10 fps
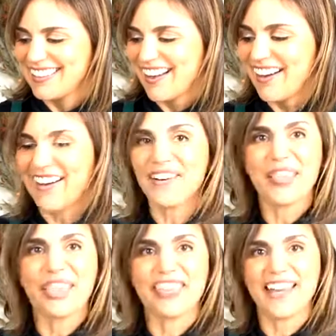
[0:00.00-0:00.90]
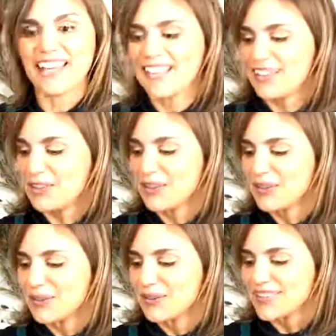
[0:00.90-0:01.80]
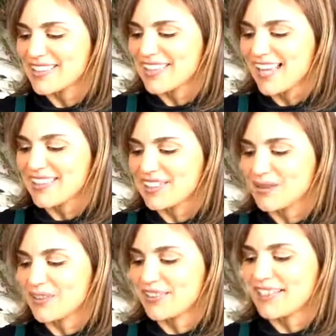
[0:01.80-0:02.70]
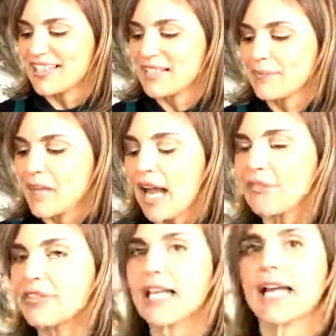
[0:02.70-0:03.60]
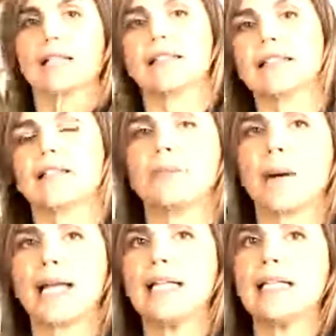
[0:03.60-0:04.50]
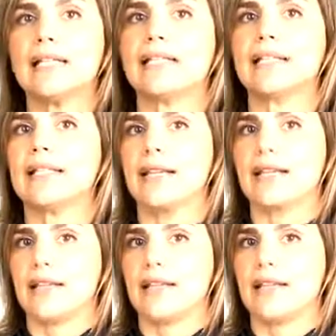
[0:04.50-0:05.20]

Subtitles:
Oh, thank you. Thank you, Arlene. I forget, Arlene, when is Canadian